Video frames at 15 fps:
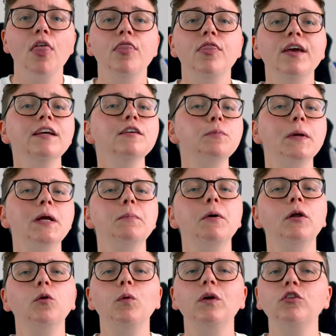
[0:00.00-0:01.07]
These
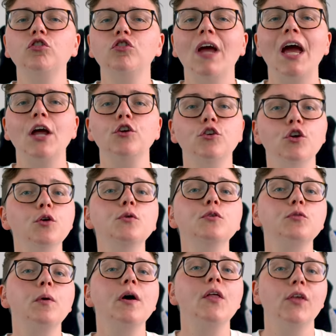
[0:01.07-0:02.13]
people will share
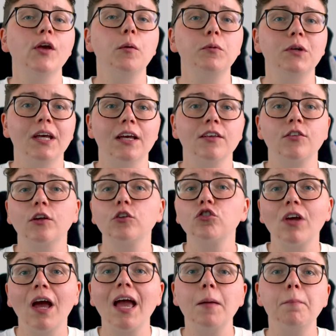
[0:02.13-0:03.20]
newsworthy updates, they'll
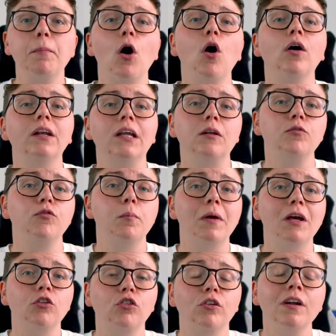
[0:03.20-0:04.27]
share important
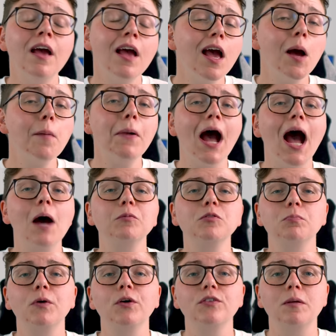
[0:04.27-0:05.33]
information, and
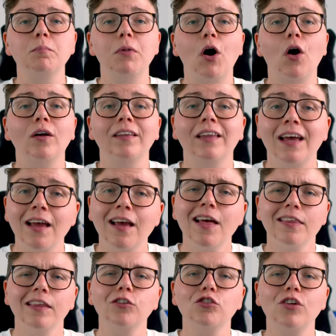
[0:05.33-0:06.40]
perhaps most importantly,
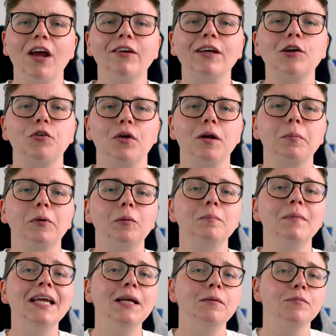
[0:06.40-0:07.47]
they'll share incredible
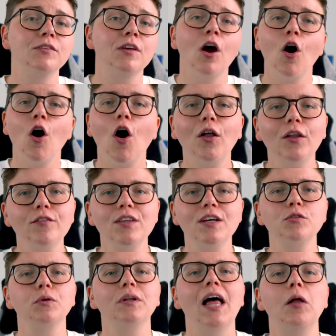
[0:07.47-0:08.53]
memes. All of
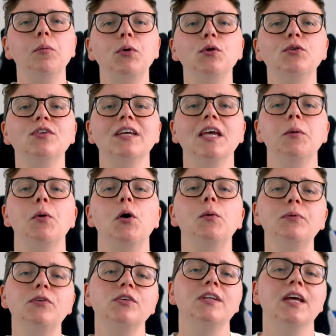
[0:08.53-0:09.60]
this will help you to keep
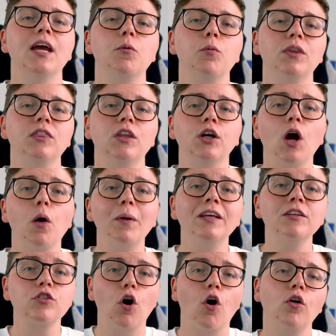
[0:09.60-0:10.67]
up to date with the
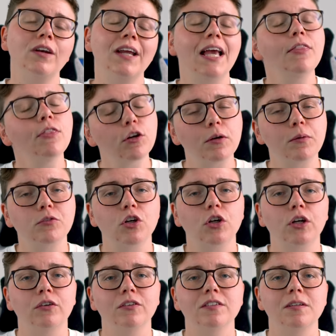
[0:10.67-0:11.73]
goings on in the
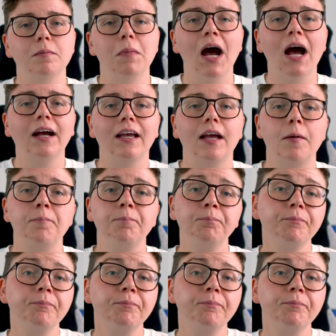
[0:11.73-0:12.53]
cryptocurrency market.